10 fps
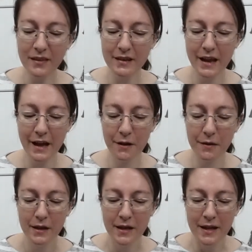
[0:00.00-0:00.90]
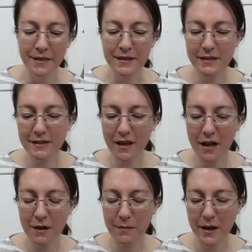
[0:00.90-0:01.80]
Now this is
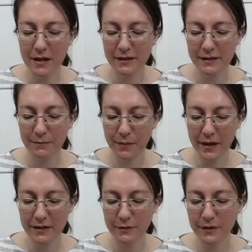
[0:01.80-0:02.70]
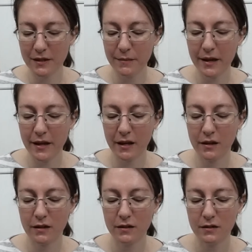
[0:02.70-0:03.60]
not a must, but it's going to make
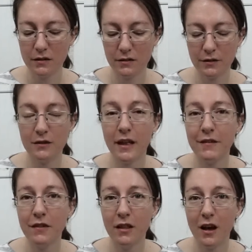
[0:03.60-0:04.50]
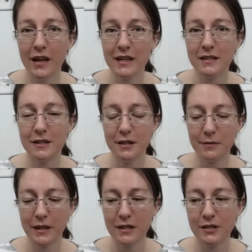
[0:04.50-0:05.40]
your life a lot easier,
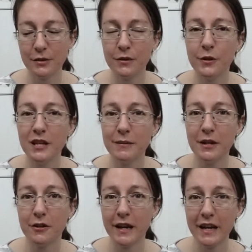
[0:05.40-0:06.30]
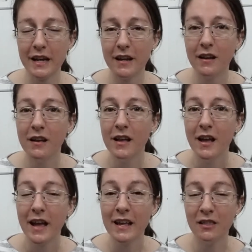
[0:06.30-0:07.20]
because you're going to be grading
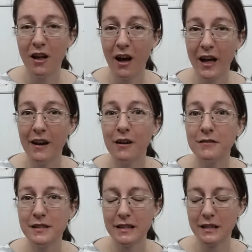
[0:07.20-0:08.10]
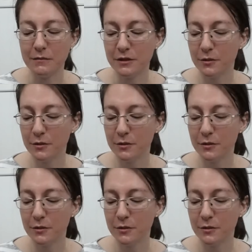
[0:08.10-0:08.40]
a lot of seams.